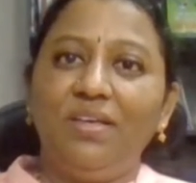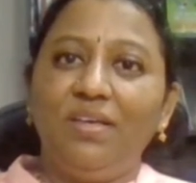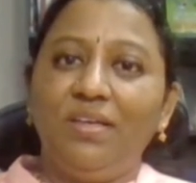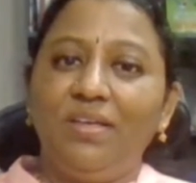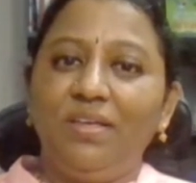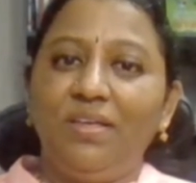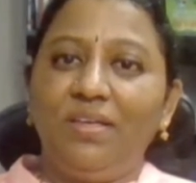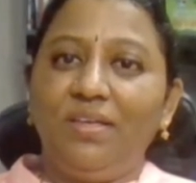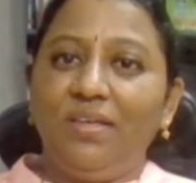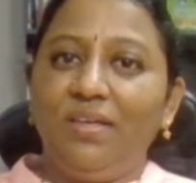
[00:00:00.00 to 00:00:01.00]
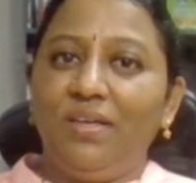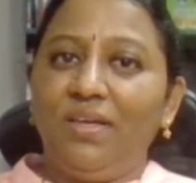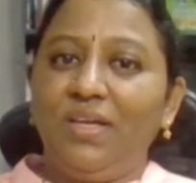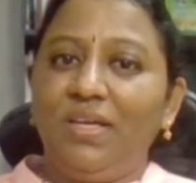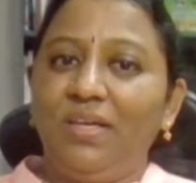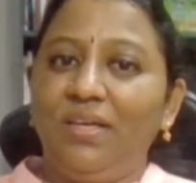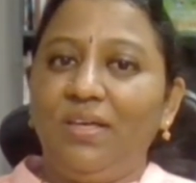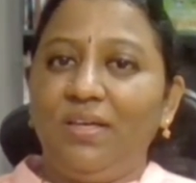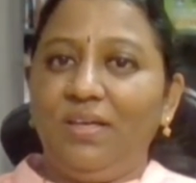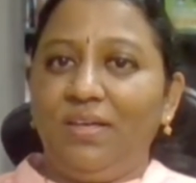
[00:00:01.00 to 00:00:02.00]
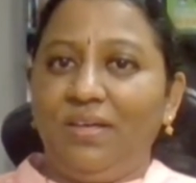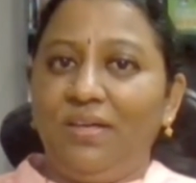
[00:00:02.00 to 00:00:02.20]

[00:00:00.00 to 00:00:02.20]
No one is speaking in this clip.